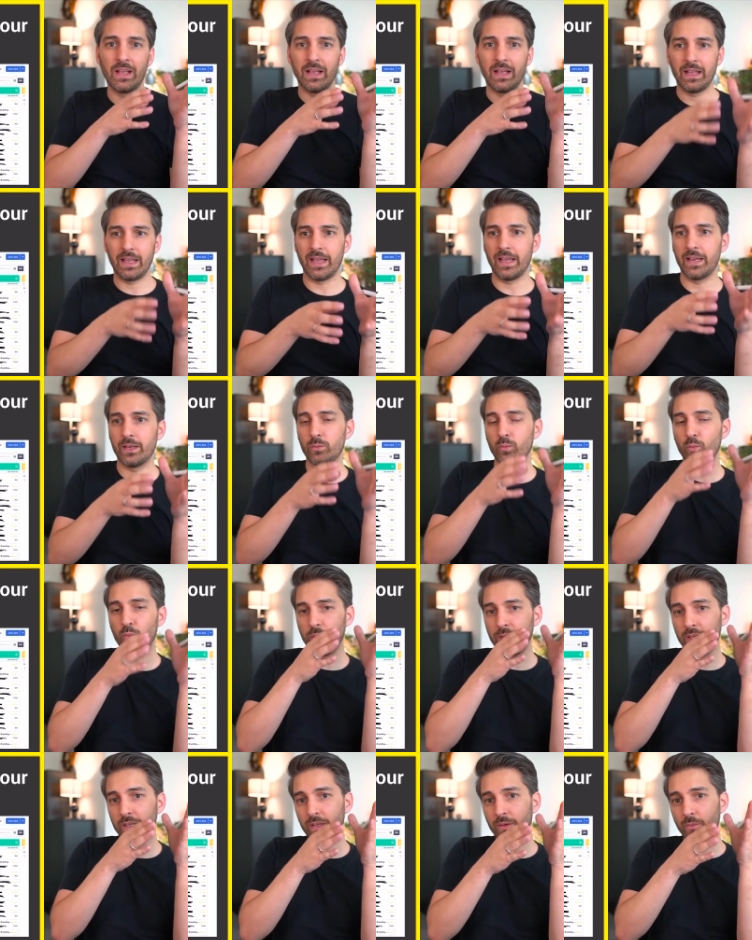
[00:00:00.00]
And
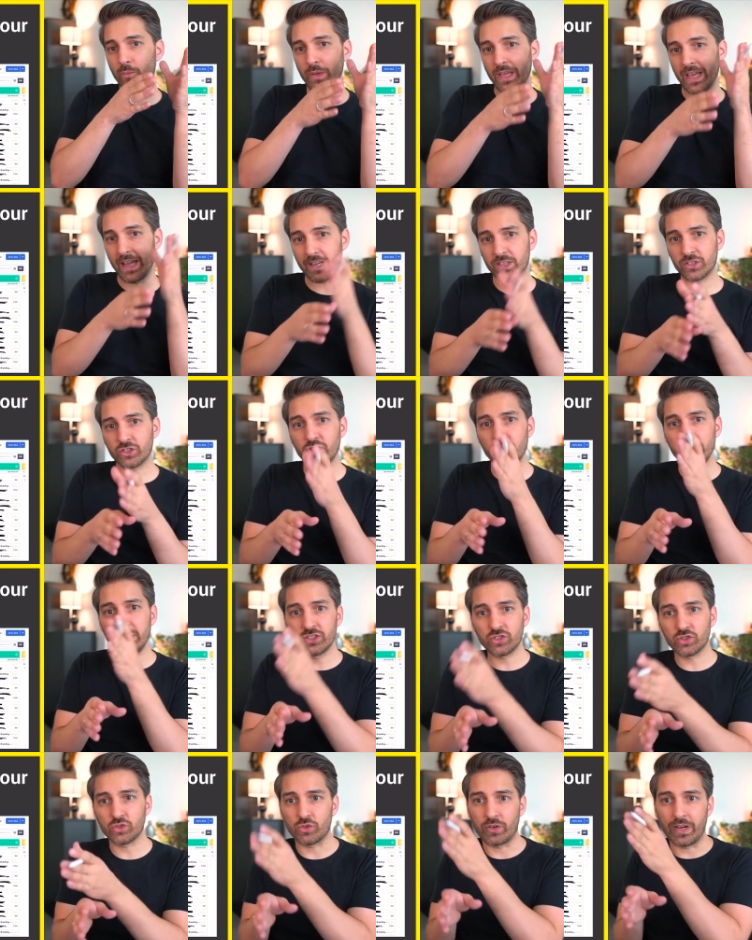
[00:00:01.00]
we, we actually
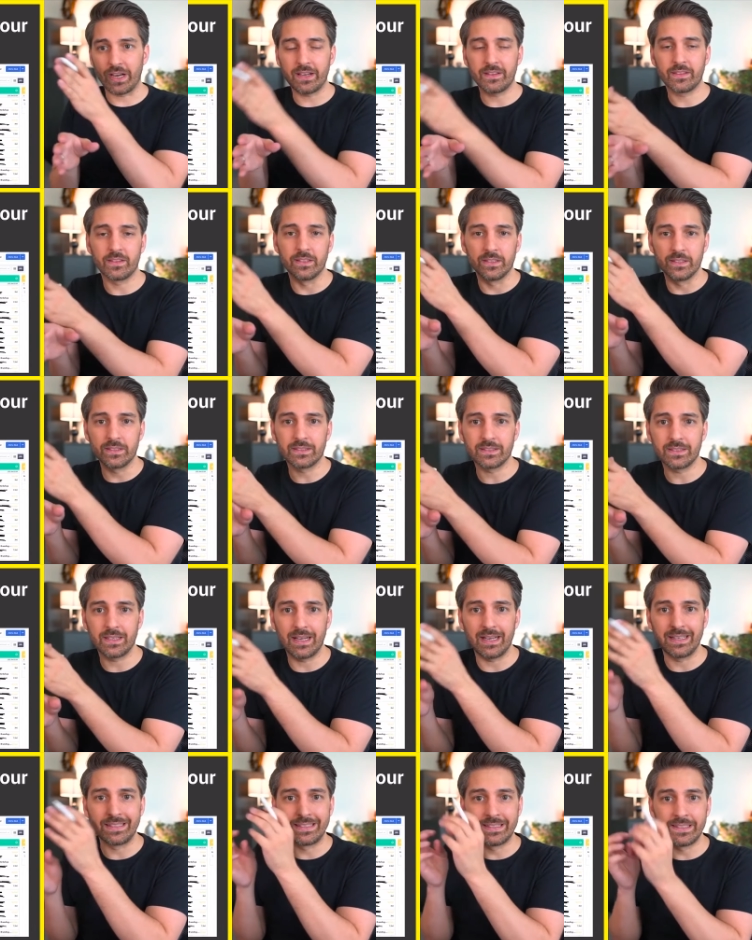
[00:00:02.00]
track this
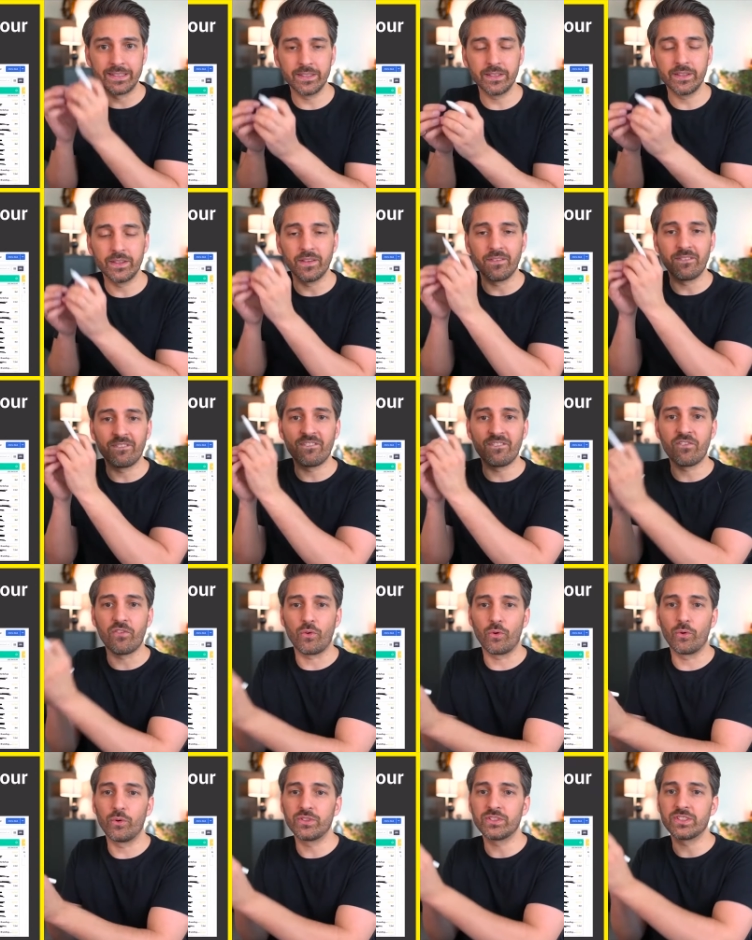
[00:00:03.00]
until the
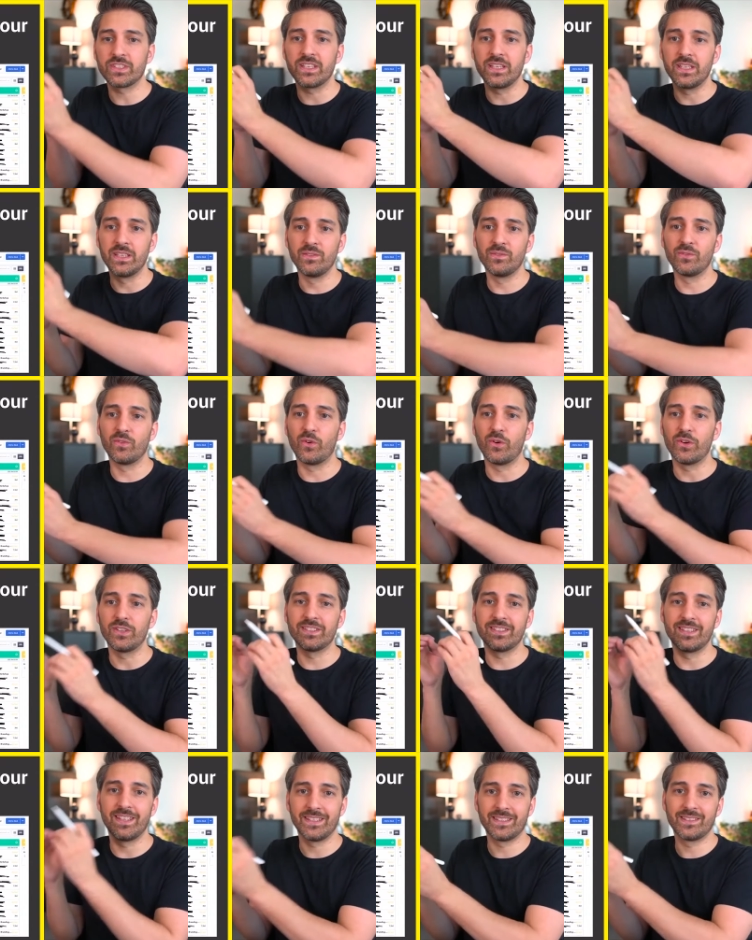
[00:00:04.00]
first invoice
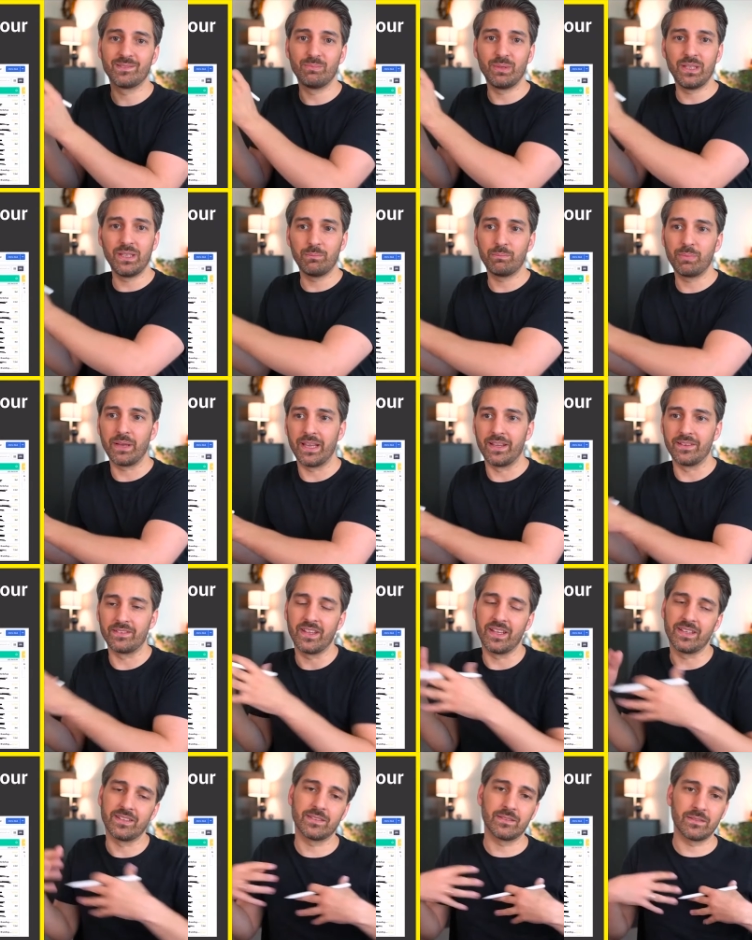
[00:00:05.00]
that is being paid.
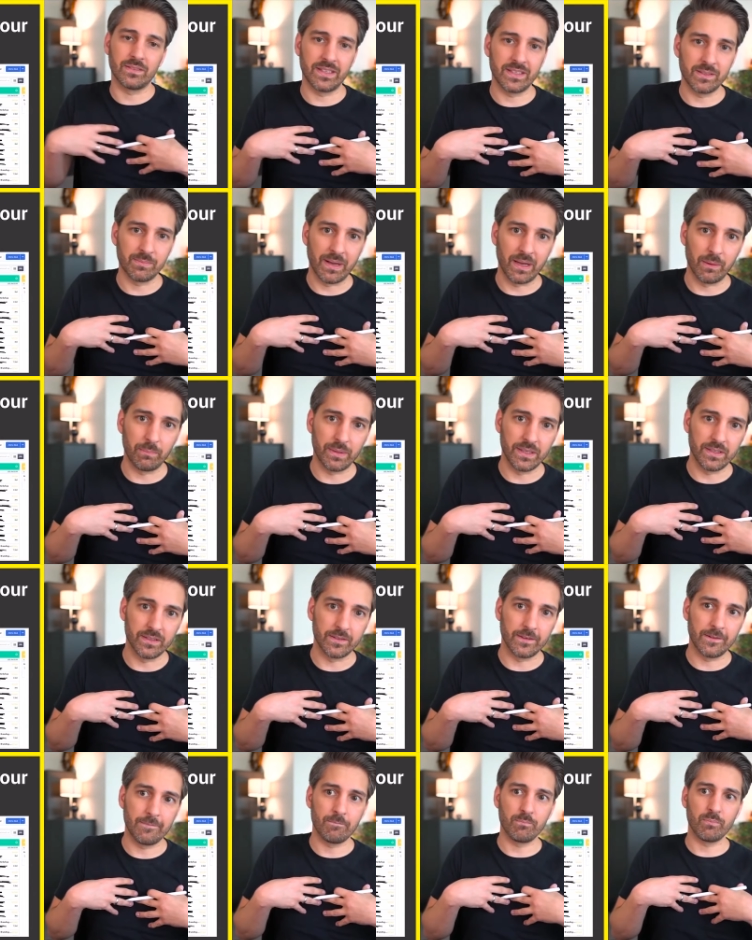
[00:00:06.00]
That is, that is my
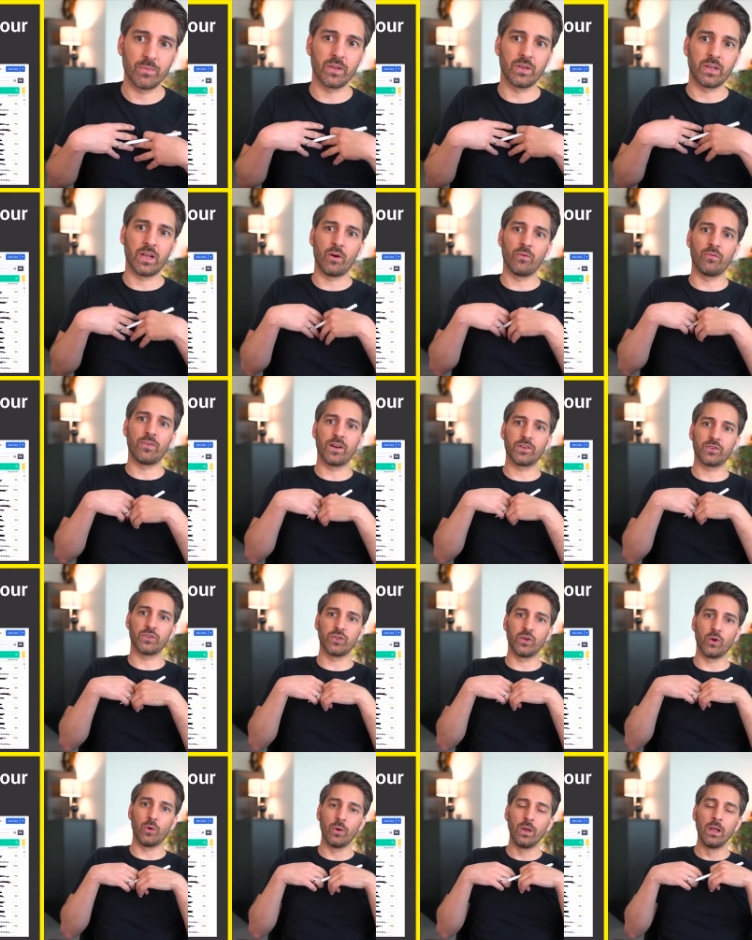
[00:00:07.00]
opinion on how far to
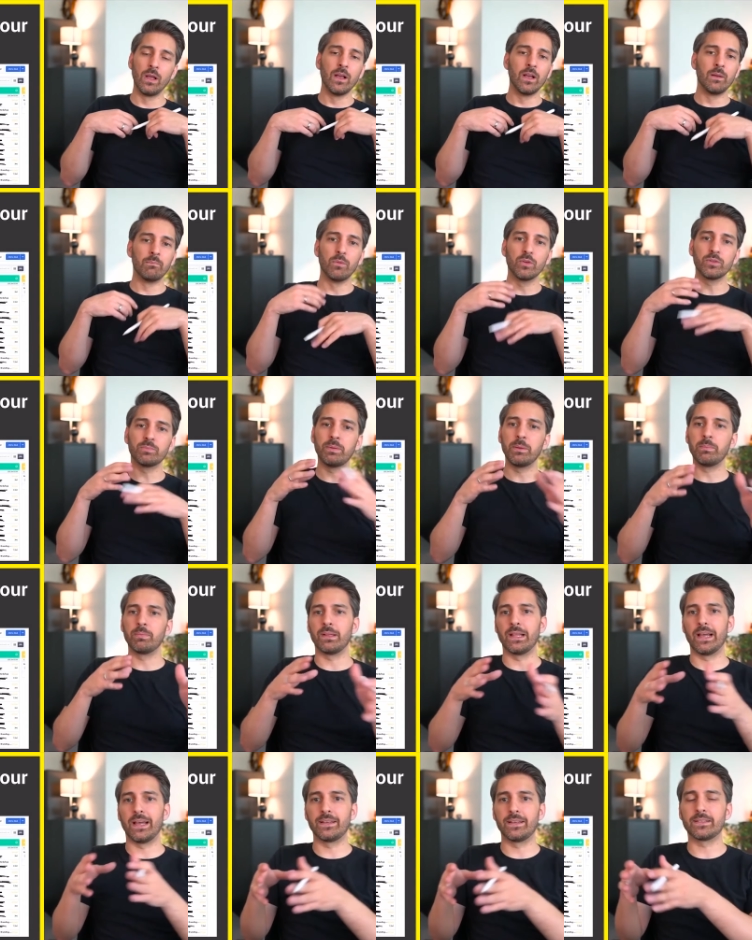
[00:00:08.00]
go. Most people
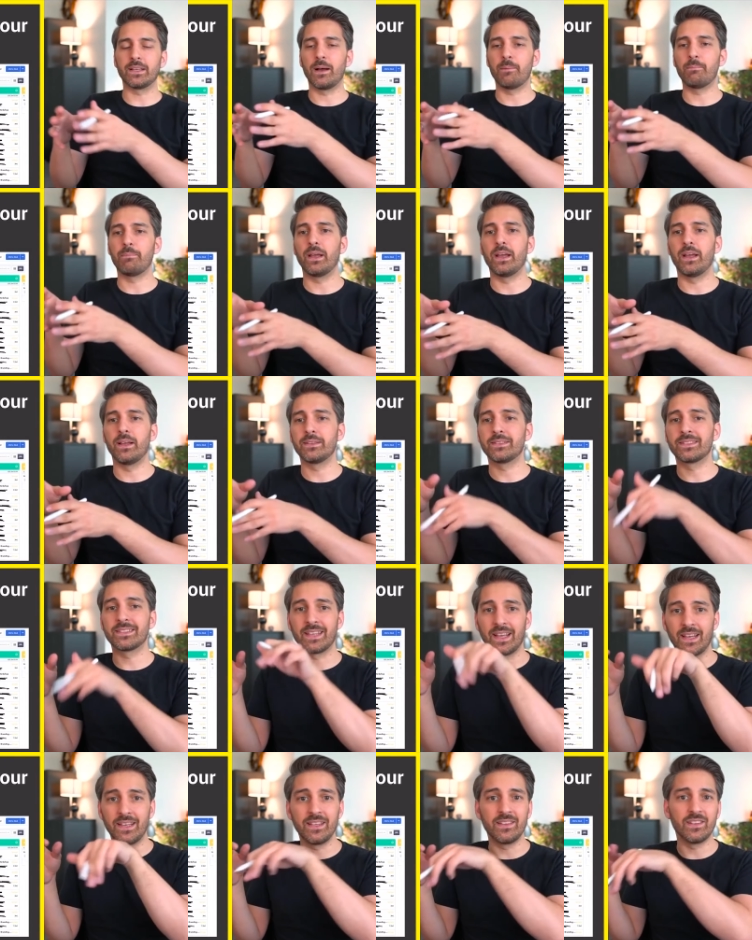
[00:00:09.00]
end up at
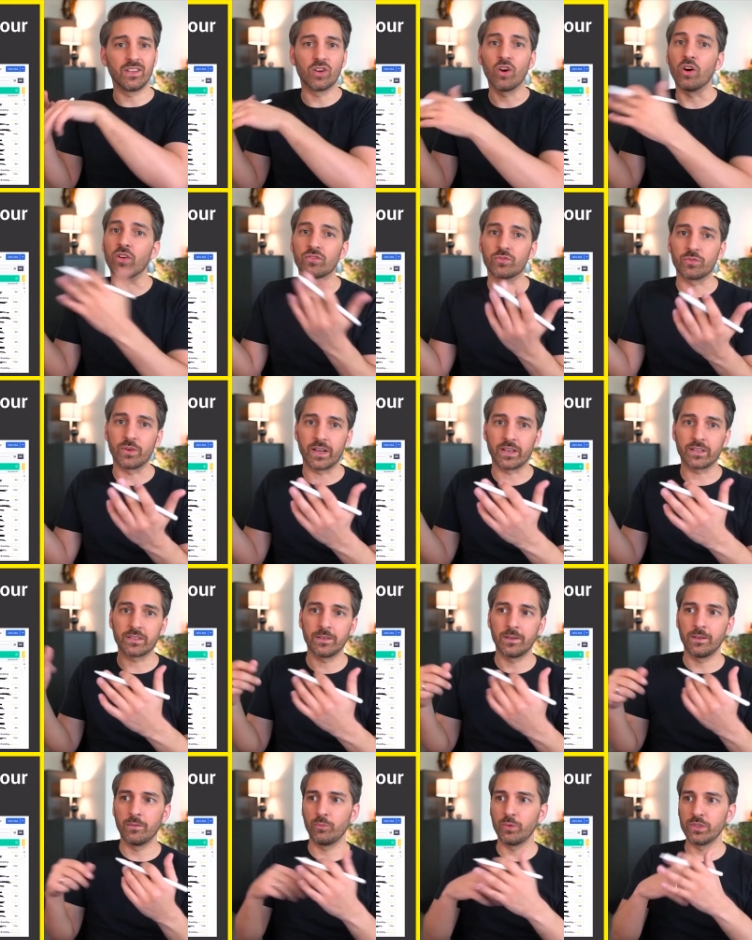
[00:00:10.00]
signing the contract,
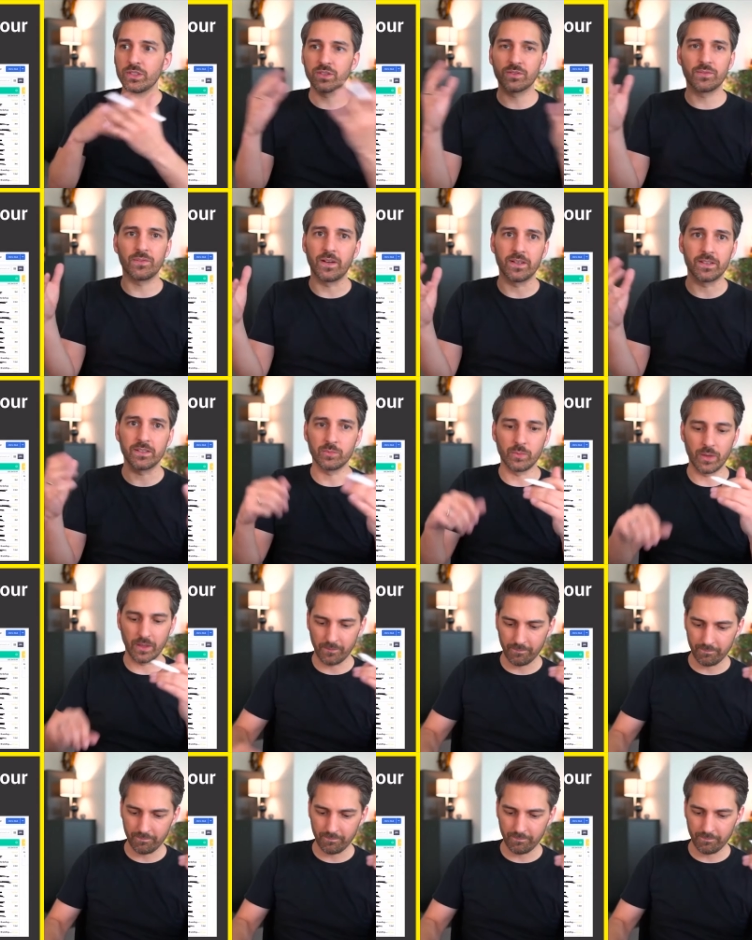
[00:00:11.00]
which is fine as well.